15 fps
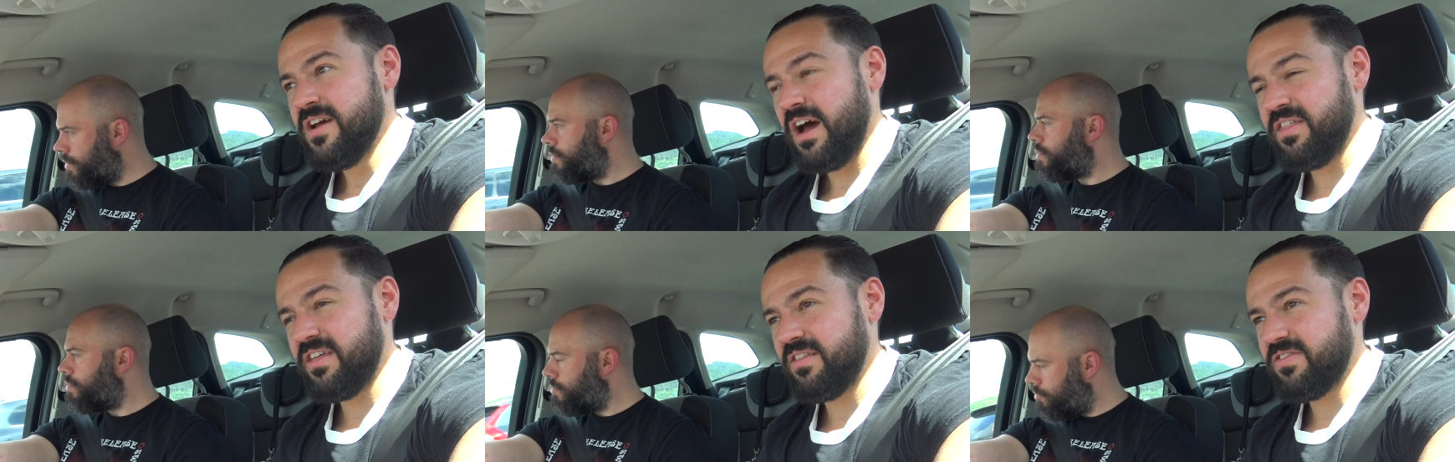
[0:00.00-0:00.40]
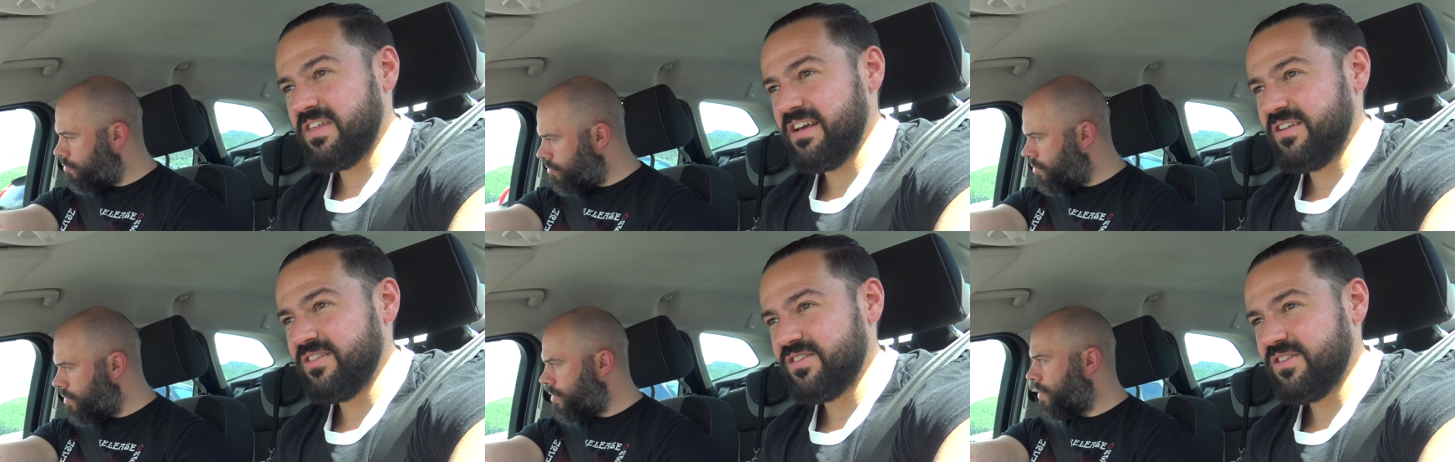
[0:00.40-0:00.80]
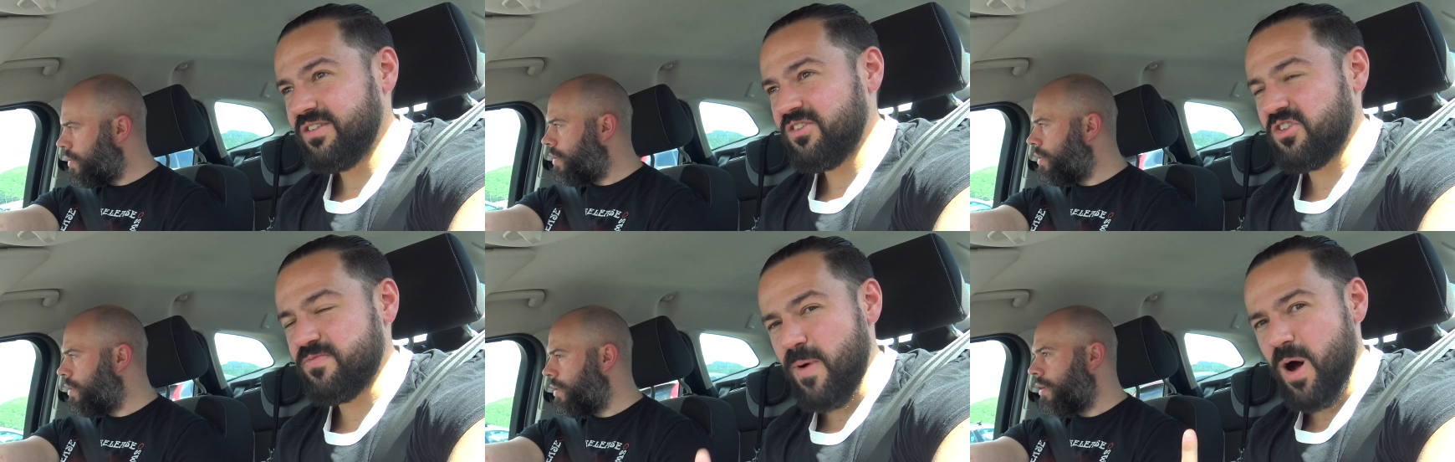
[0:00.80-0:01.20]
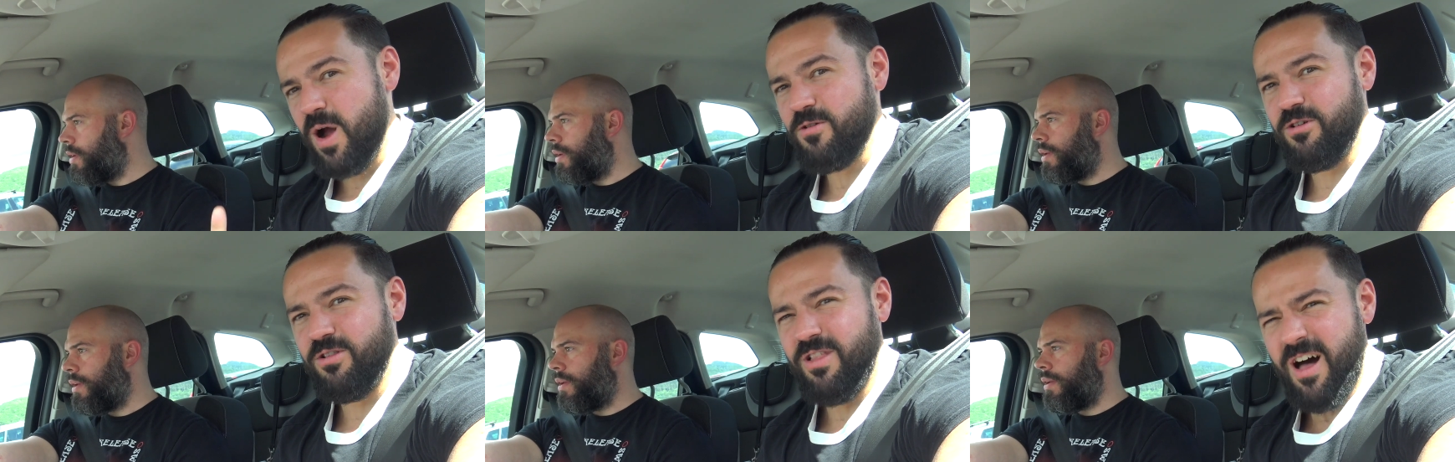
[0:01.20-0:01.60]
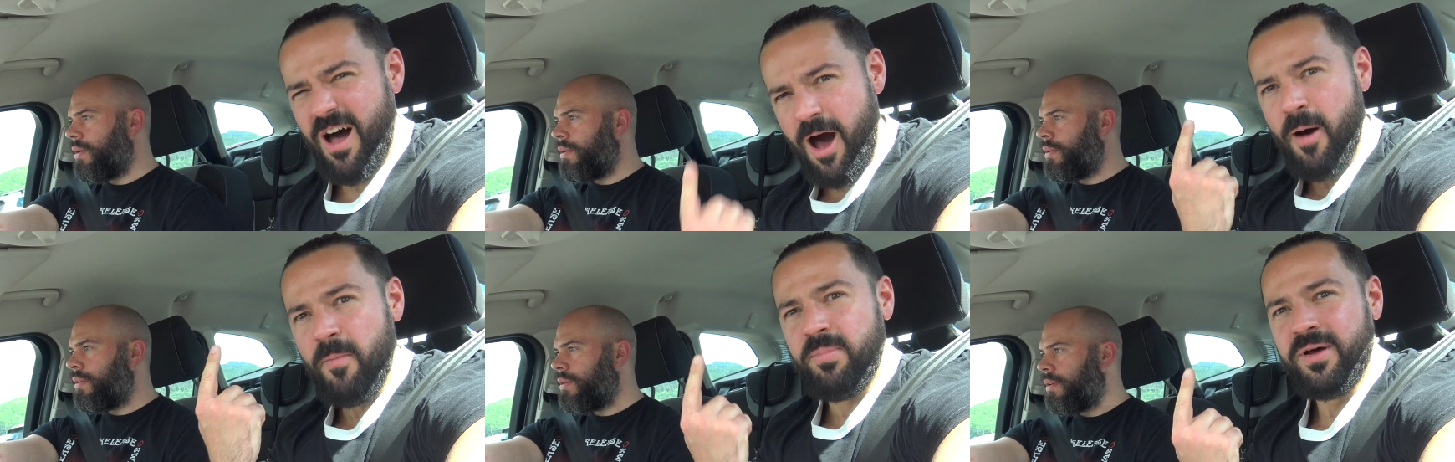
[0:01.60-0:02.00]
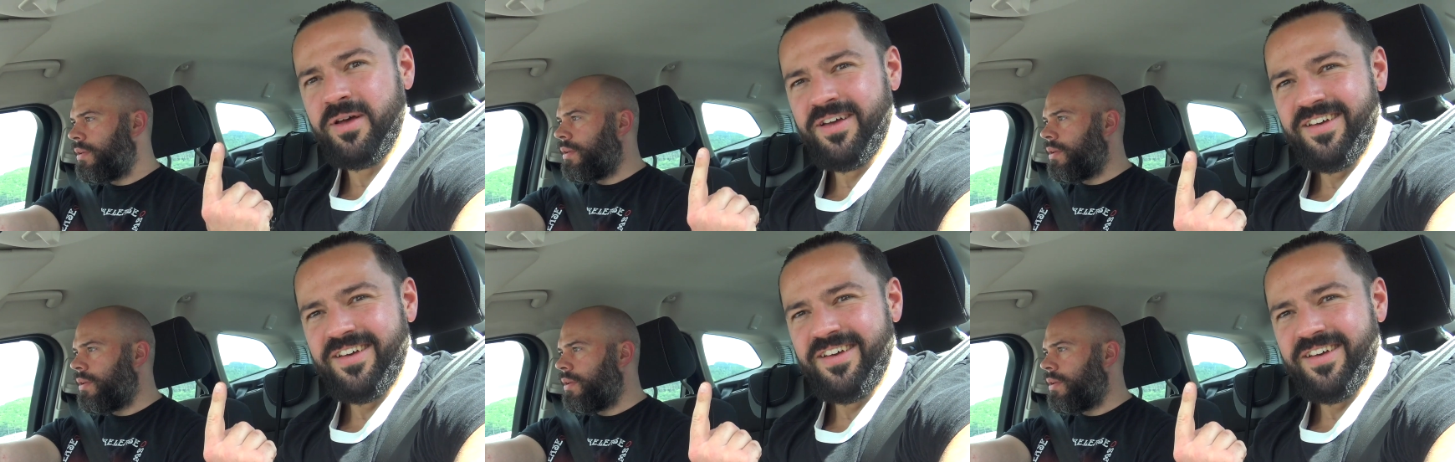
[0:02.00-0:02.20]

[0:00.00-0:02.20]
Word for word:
Speaker 1: i think things spiral up